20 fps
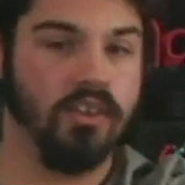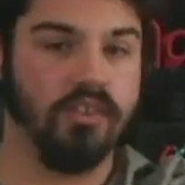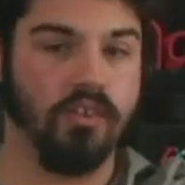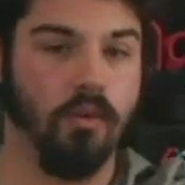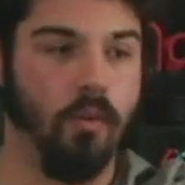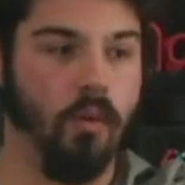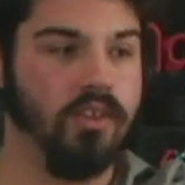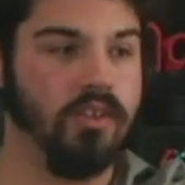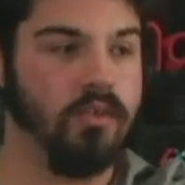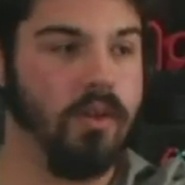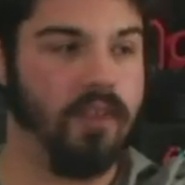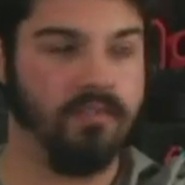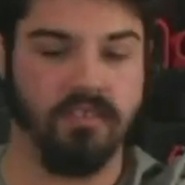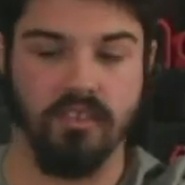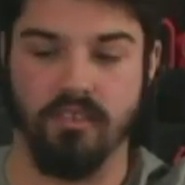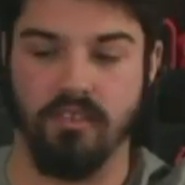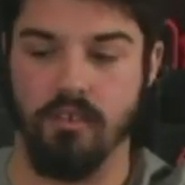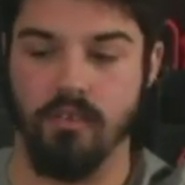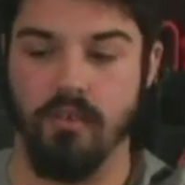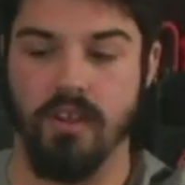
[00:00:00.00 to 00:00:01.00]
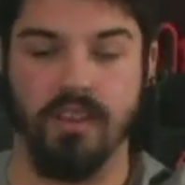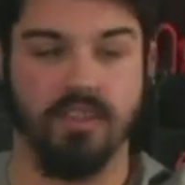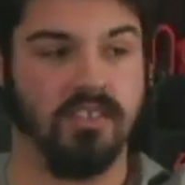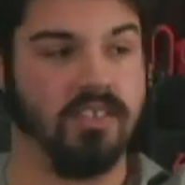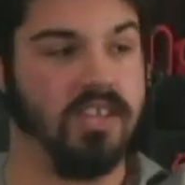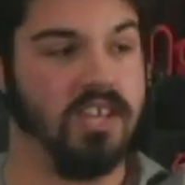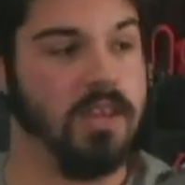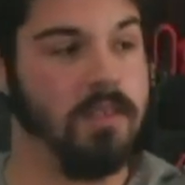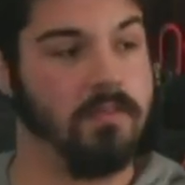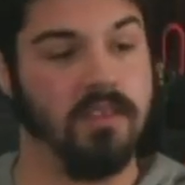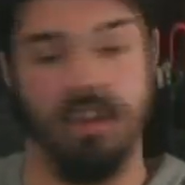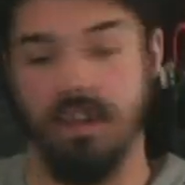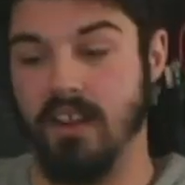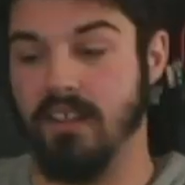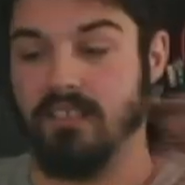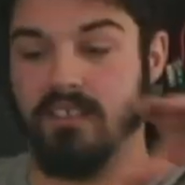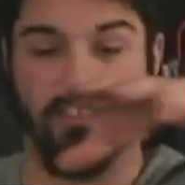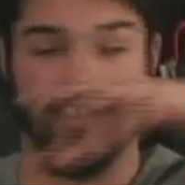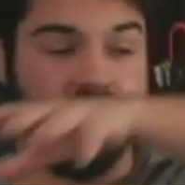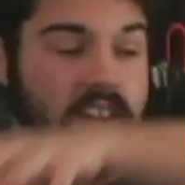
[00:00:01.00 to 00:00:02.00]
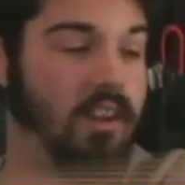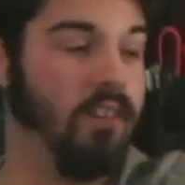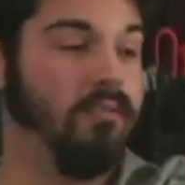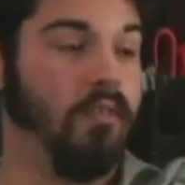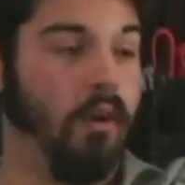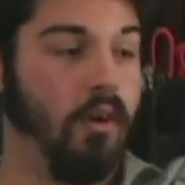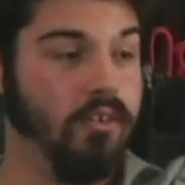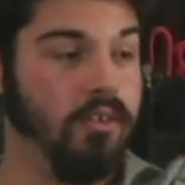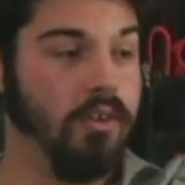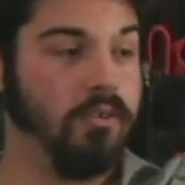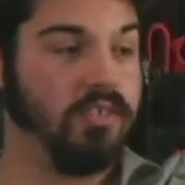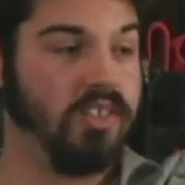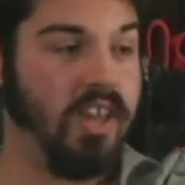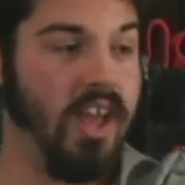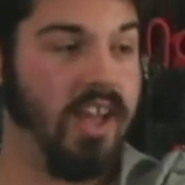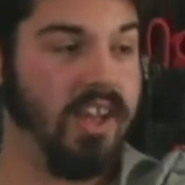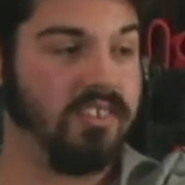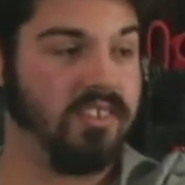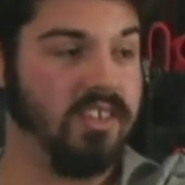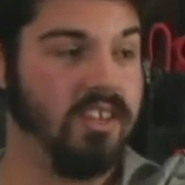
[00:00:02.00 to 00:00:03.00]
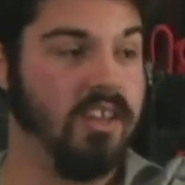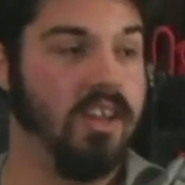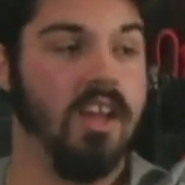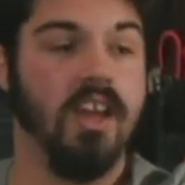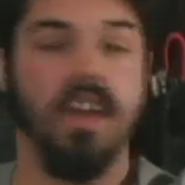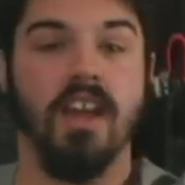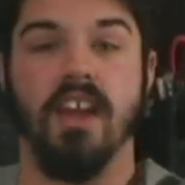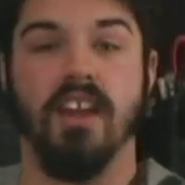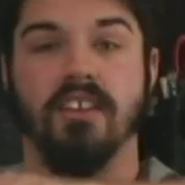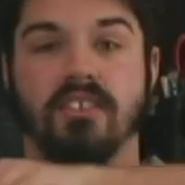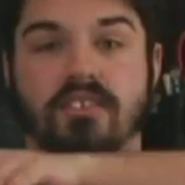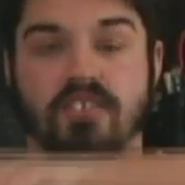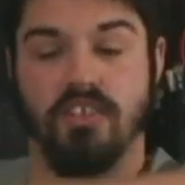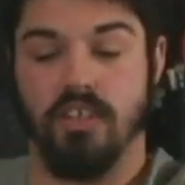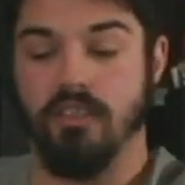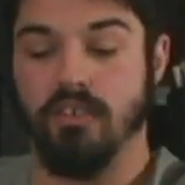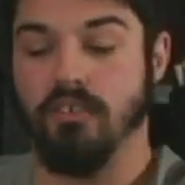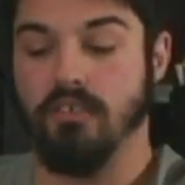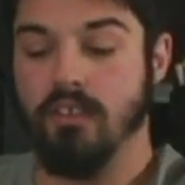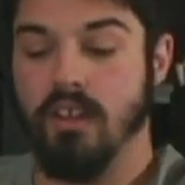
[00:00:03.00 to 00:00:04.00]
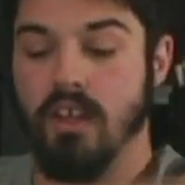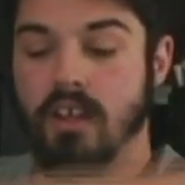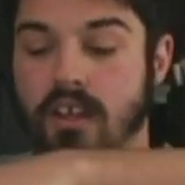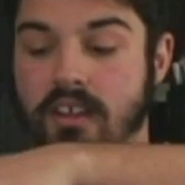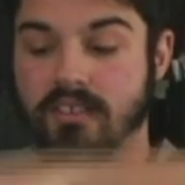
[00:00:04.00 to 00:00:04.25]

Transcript: So what you have to do is keep getting to Telvario's casket until